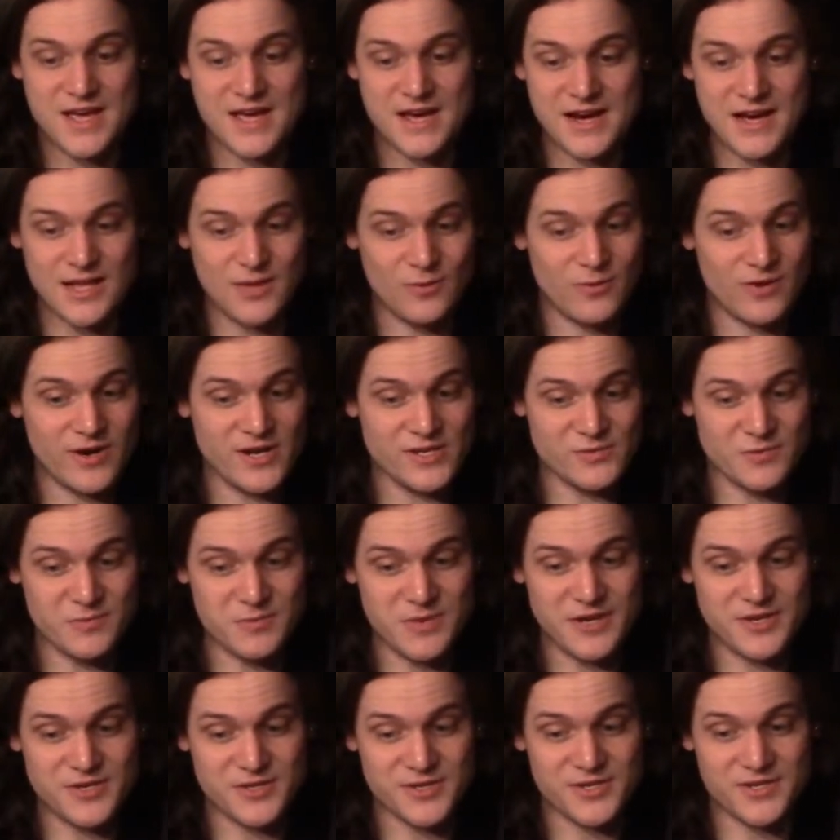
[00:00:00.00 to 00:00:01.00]
Otherwise, we
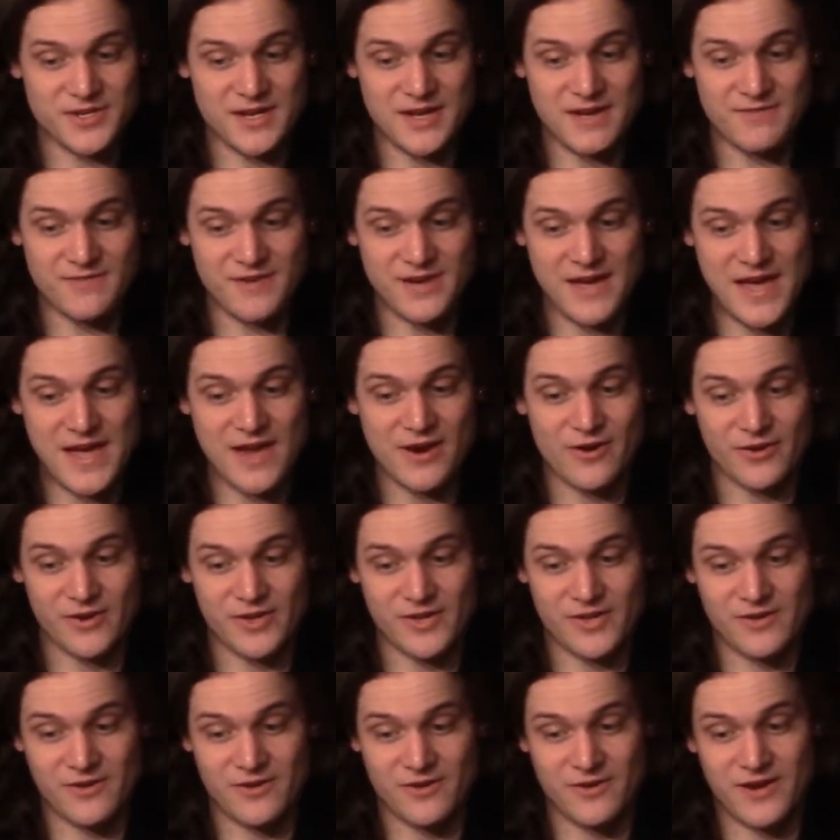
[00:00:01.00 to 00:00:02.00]
might just have
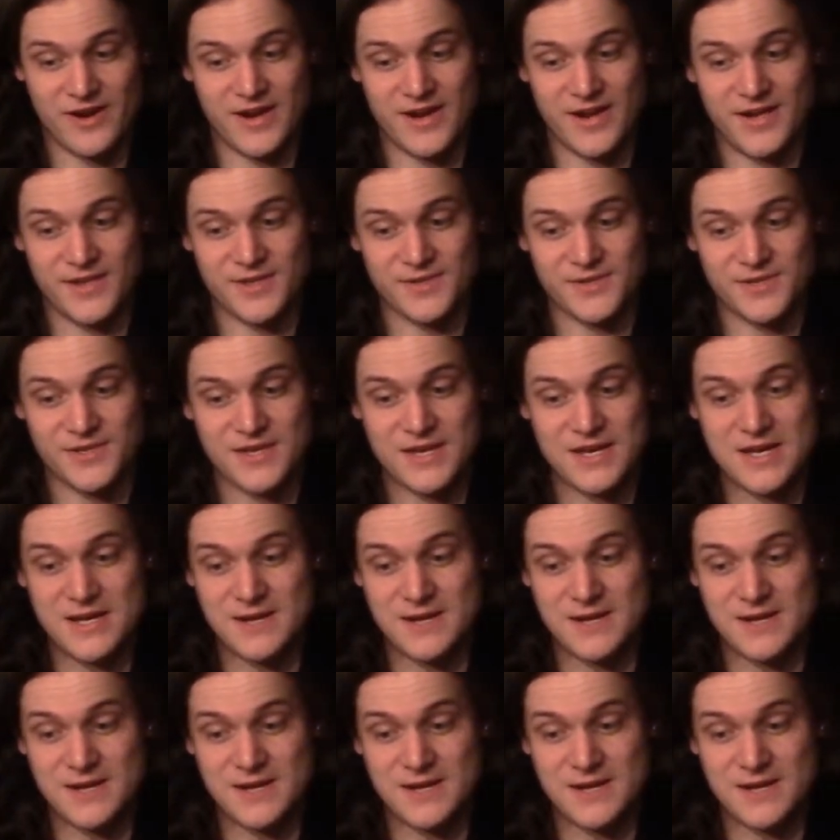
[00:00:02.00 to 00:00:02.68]
anarchy on our hands.